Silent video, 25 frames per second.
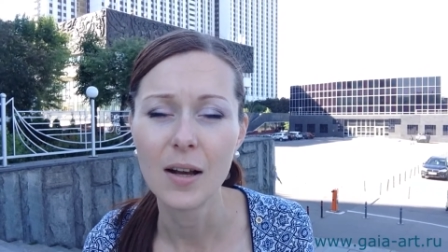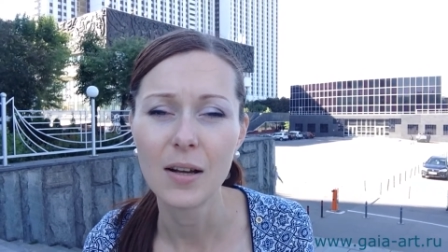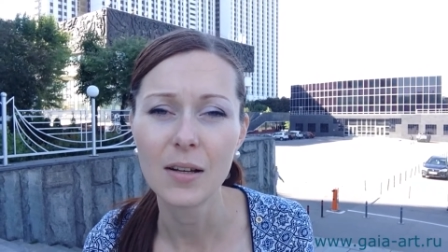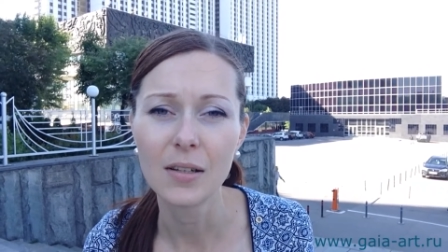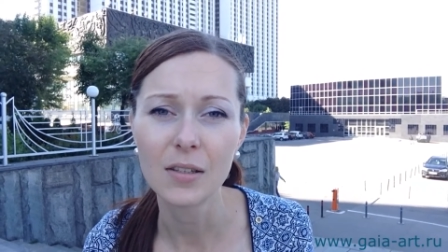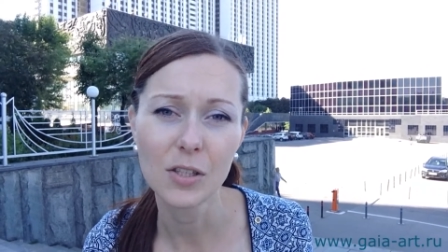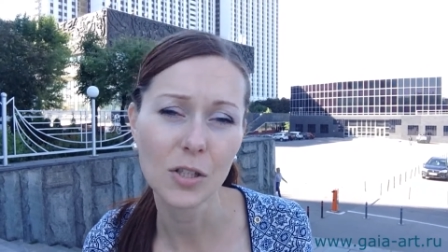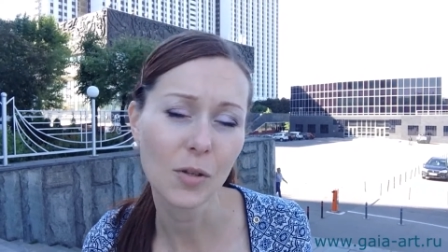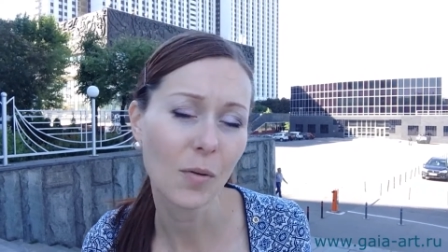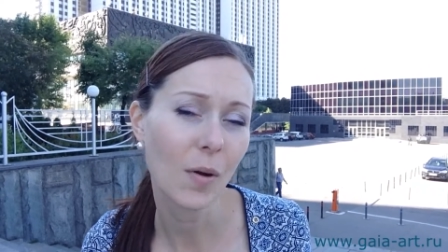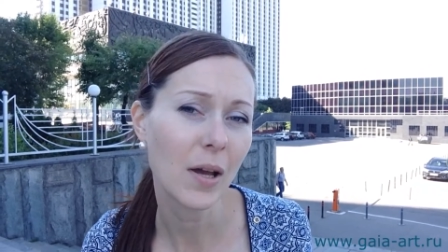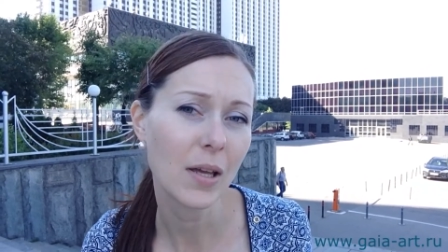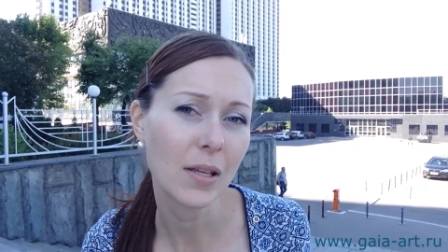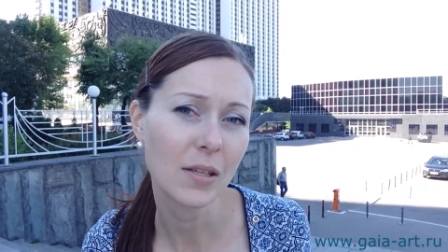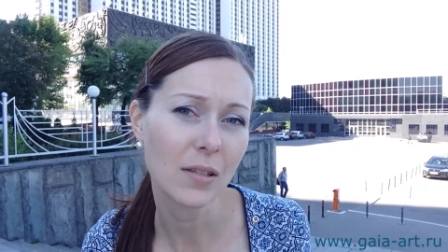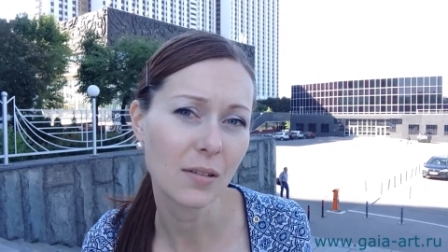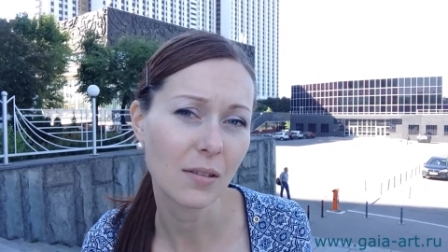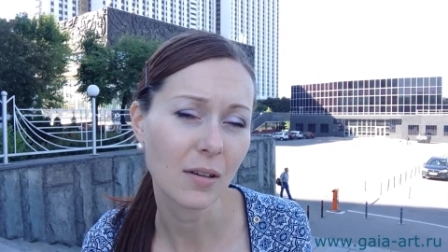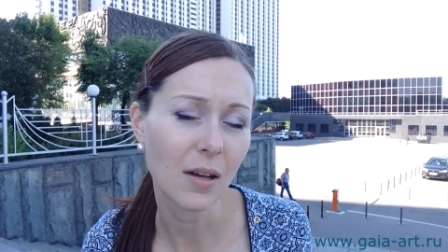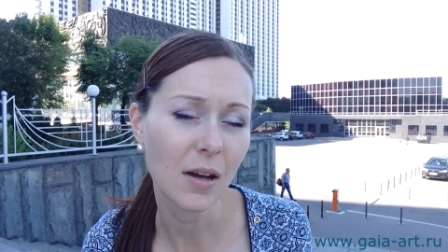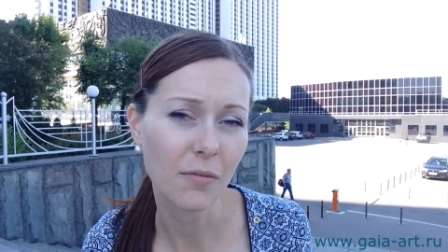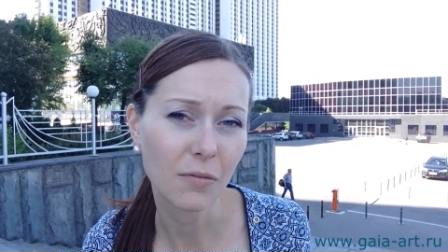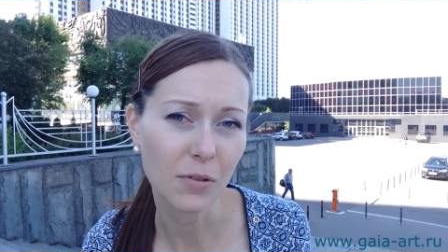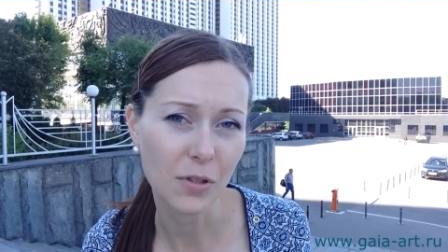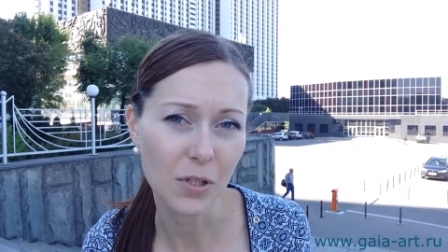It's quite
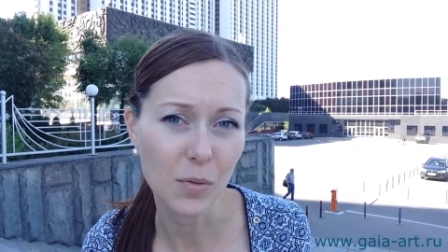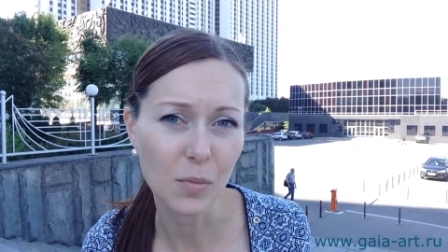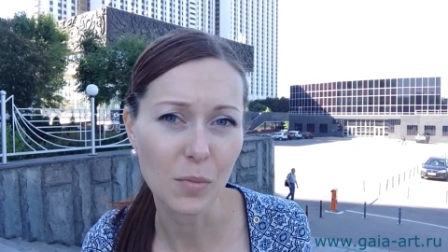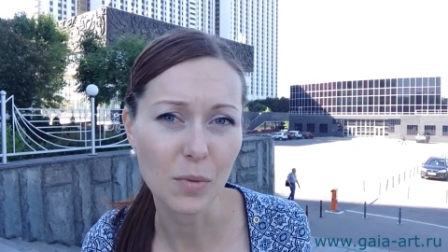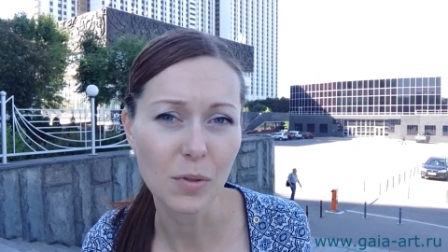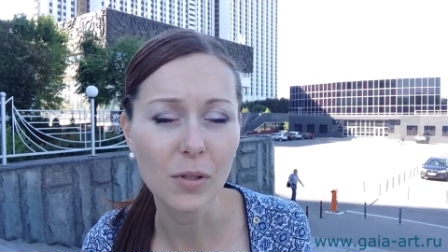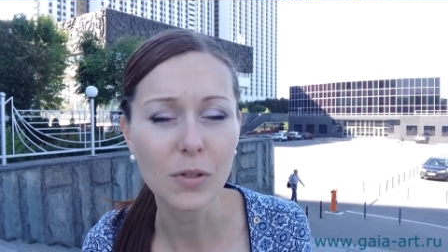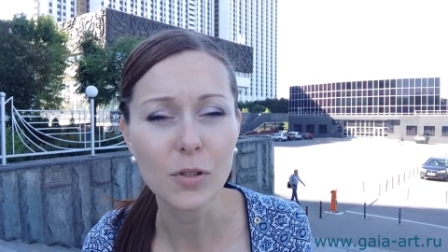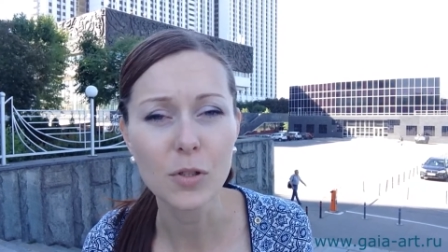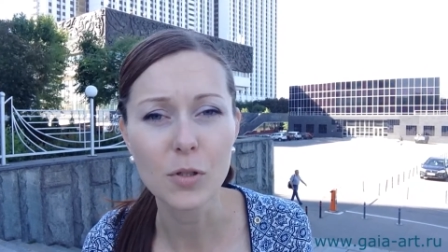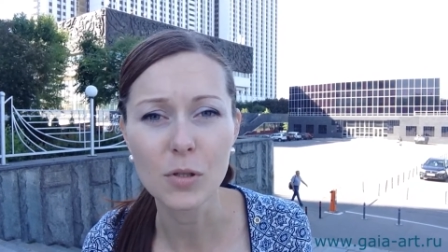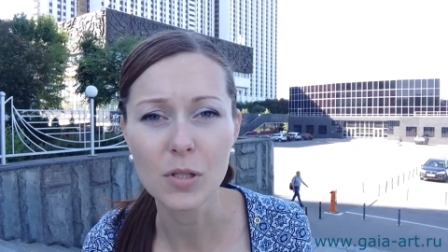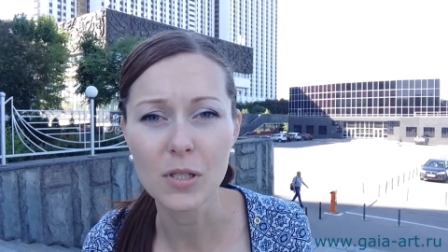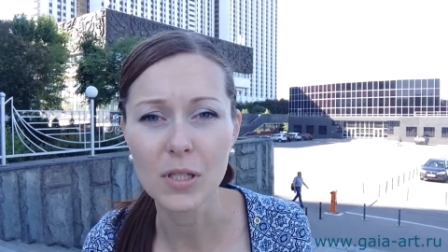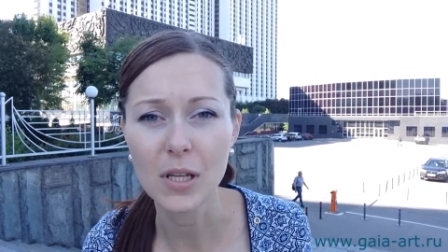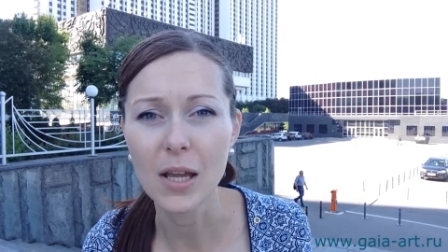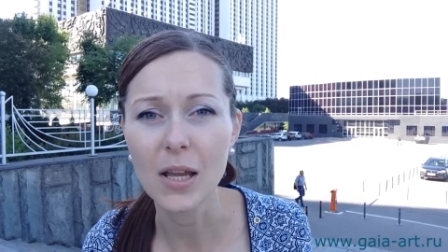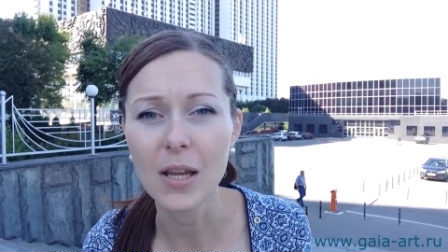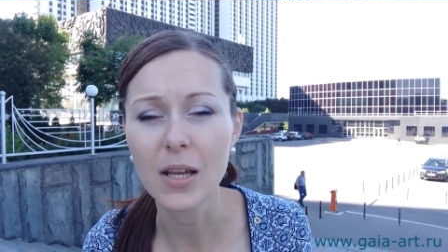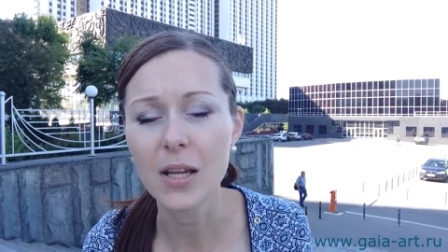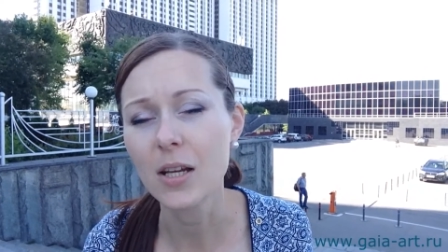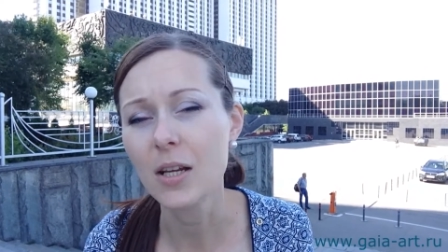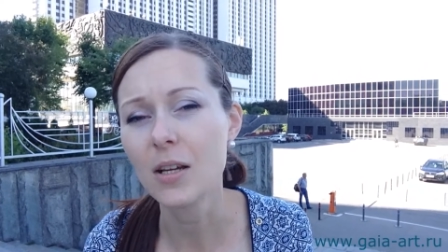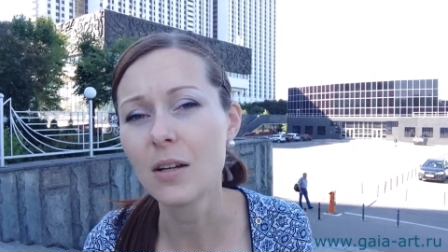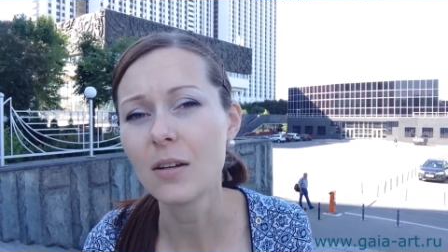comfortable to
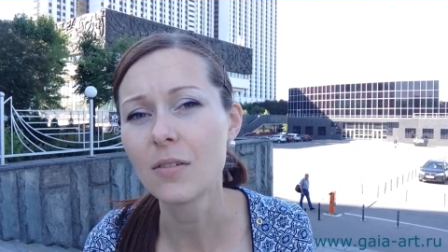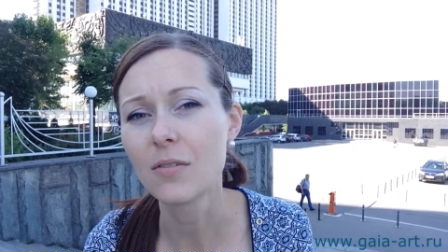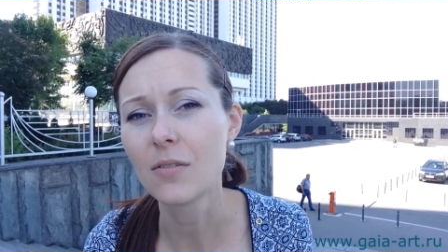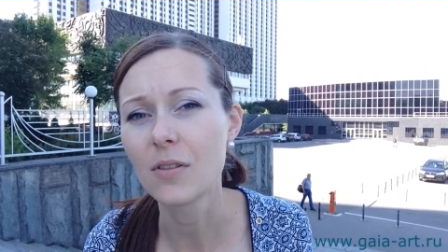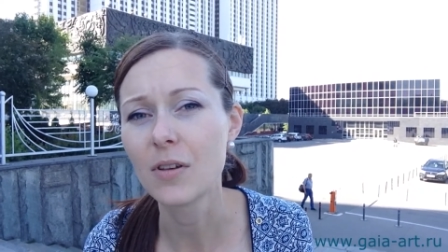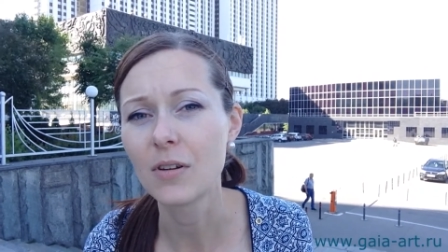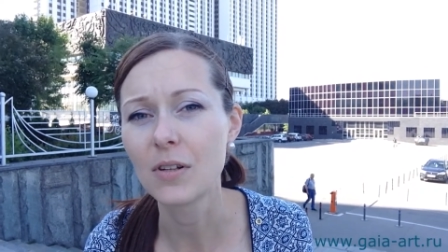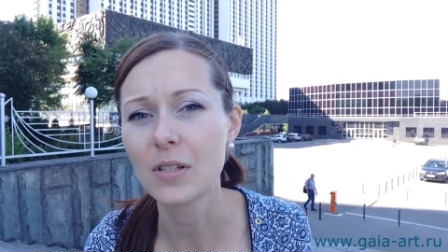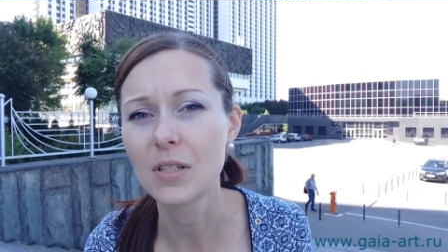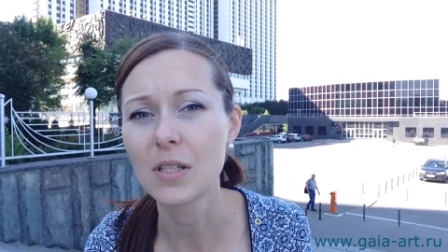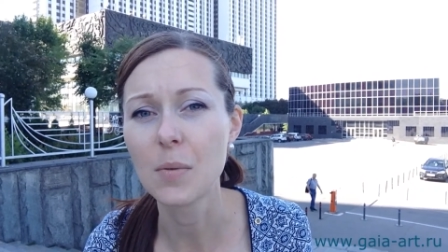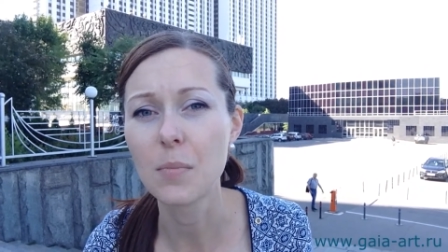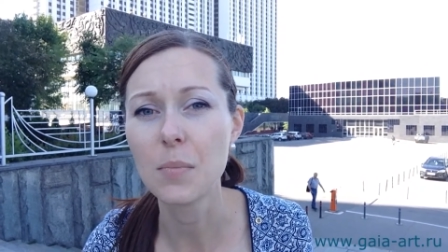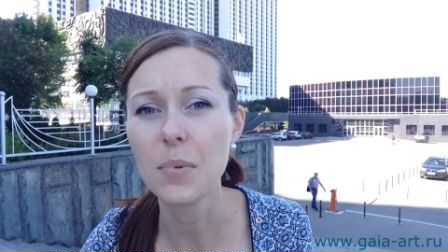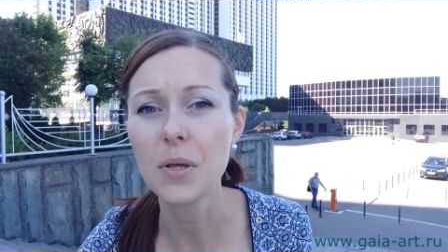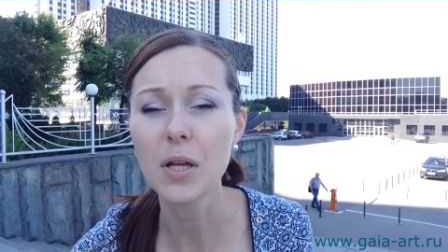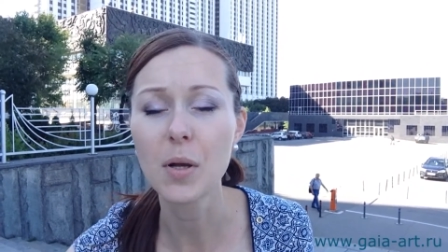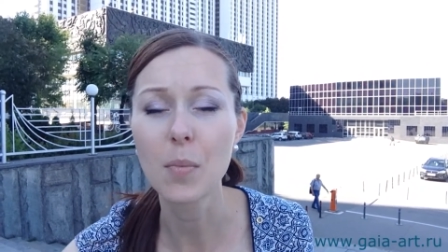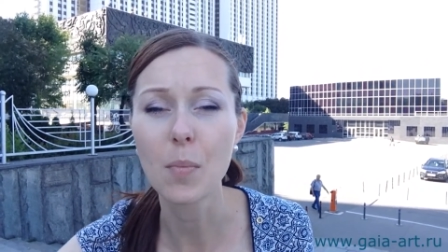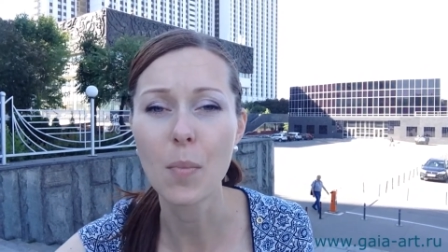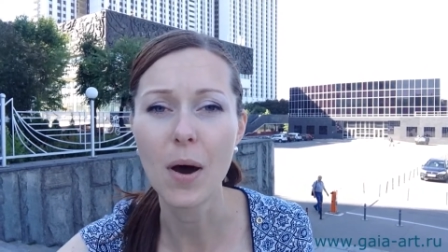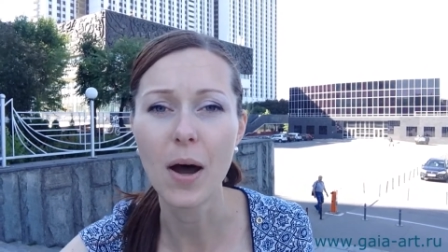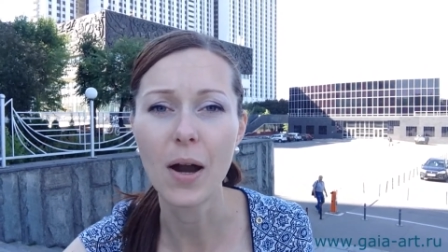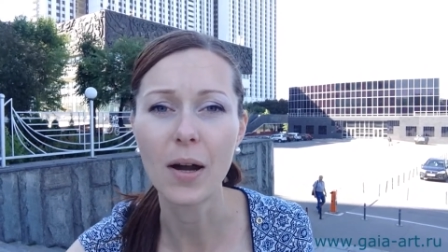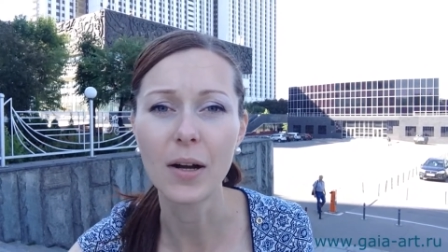stay here. There is a
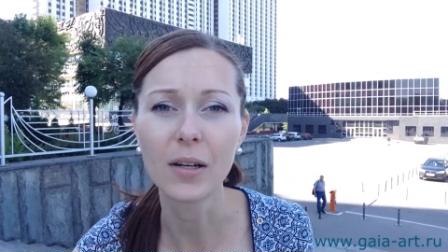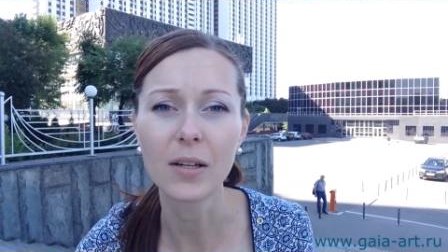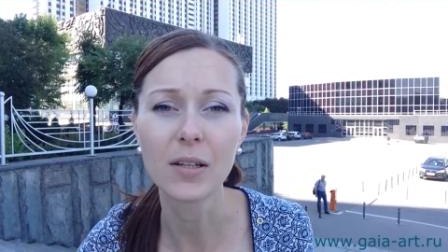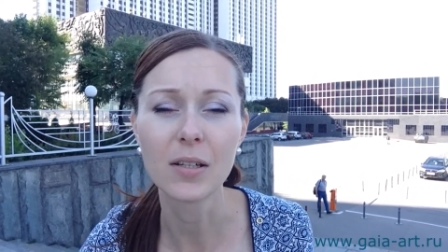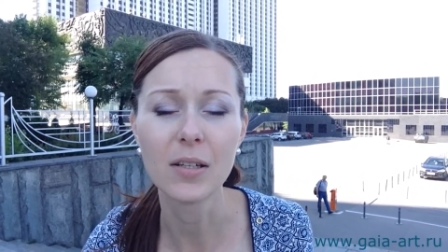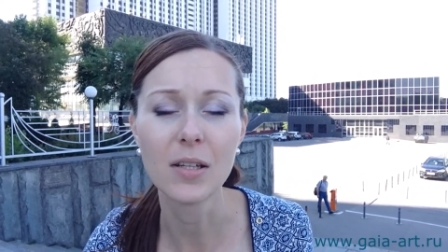big park